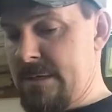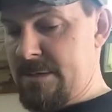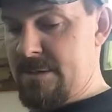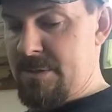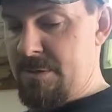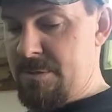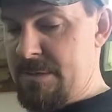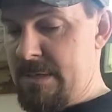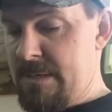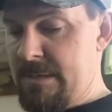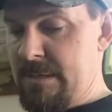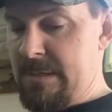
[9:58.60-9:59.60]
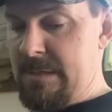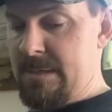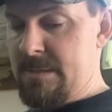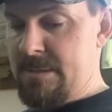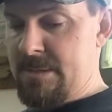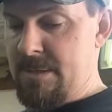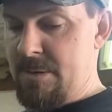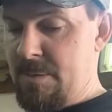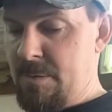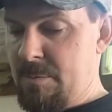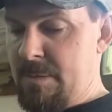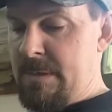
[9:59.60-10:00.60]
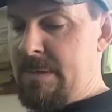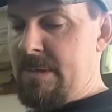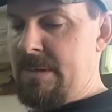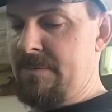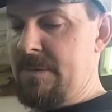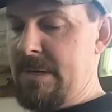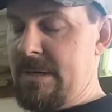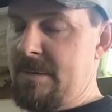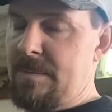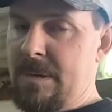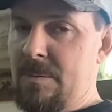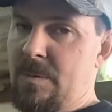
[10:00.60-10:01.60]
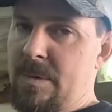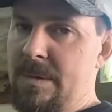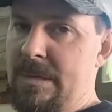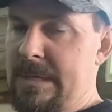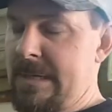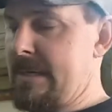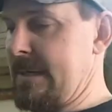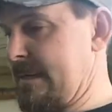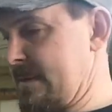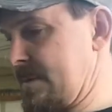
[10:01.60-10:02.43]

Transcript: things do tend to leak. So if you end up getting one leaking,